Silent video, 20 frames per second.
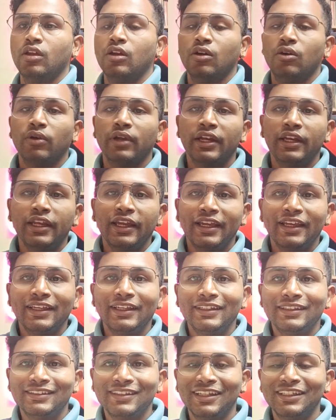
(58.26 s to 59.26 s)
Okay
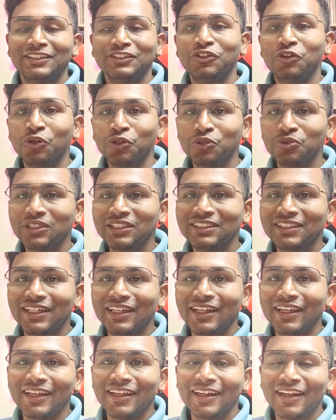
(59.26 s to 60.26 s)
Techies, let's go to the
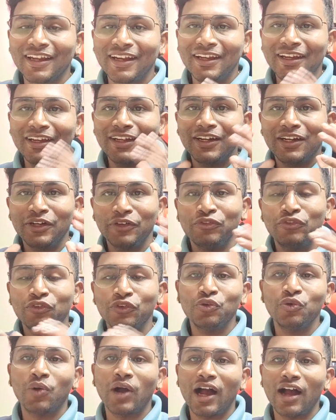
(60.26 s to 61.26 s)
screen. And if
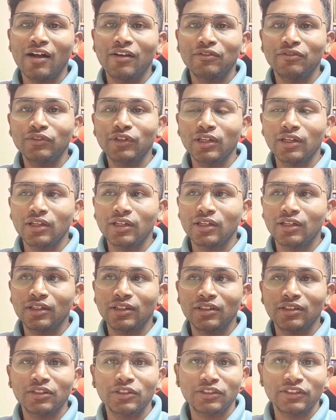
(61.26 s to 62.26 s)
you
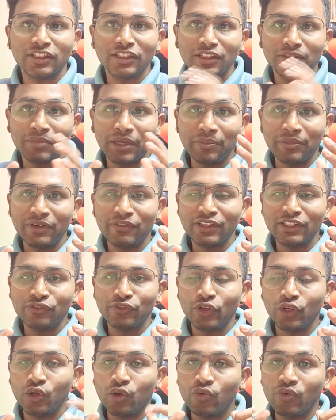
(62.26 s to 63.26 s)
have seen my previous
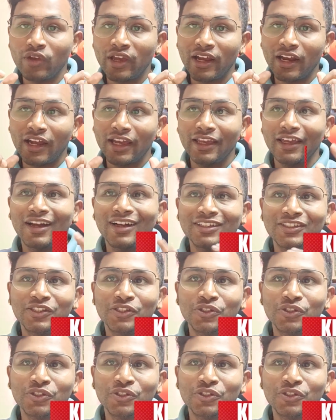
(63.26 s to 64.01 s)
video where I asked